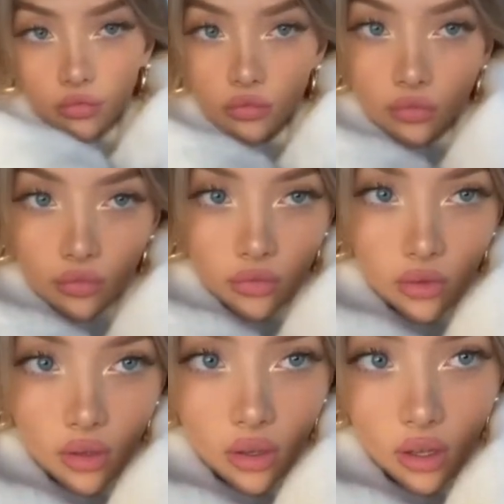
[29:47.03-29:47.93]
and
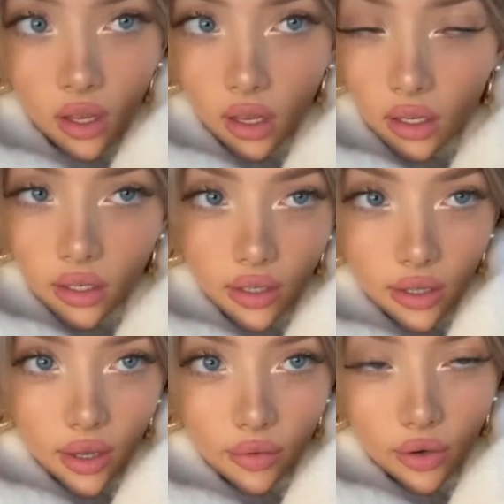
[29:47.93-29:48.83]
you know what I mean?
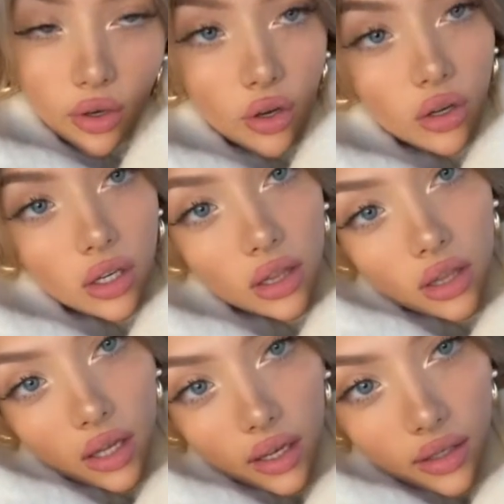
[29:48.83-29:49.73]
But
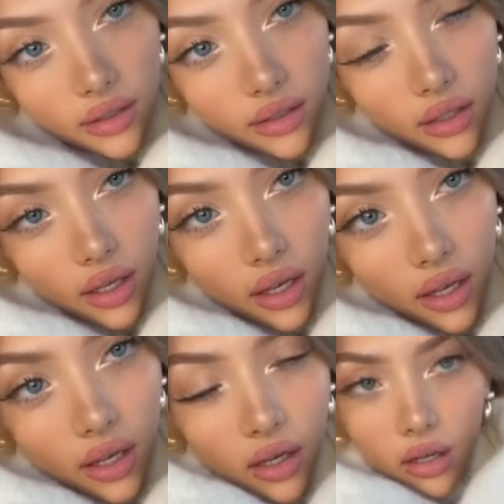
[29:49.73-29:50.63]
let me
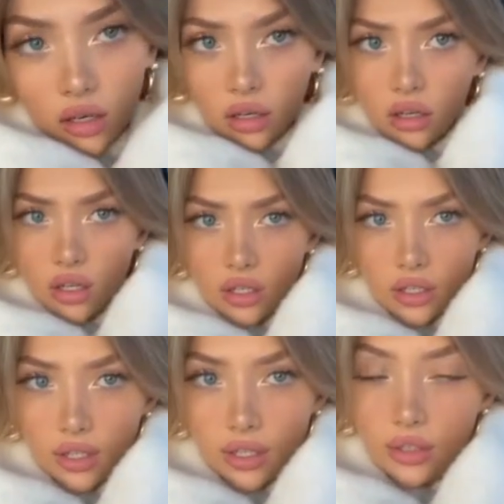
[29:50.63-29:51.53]
read, uh, what's a,
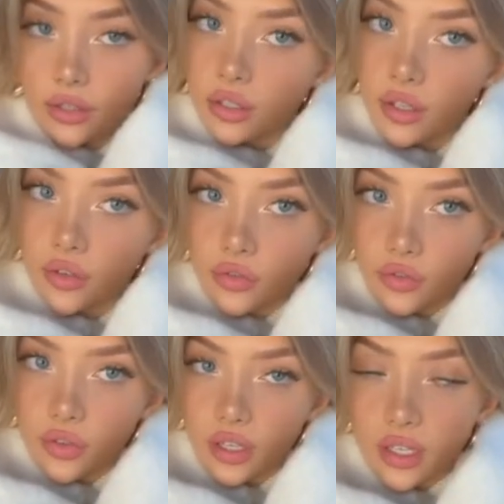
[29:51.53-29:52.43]
uh,
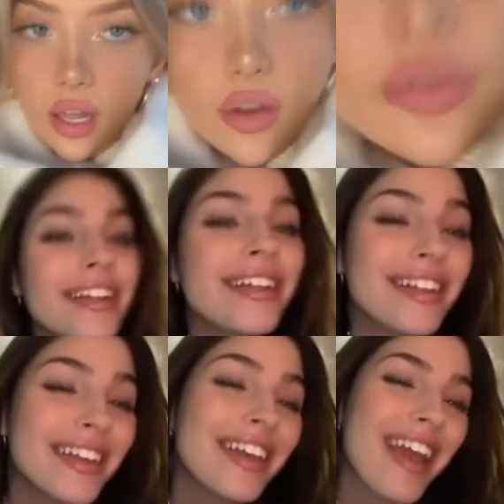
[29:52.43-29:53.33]
what is that?
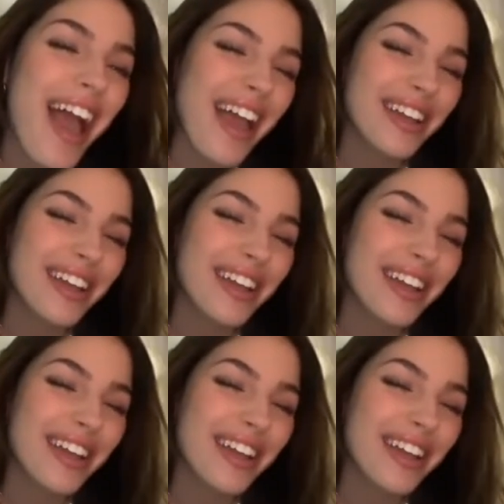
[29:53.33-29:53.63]
Uh,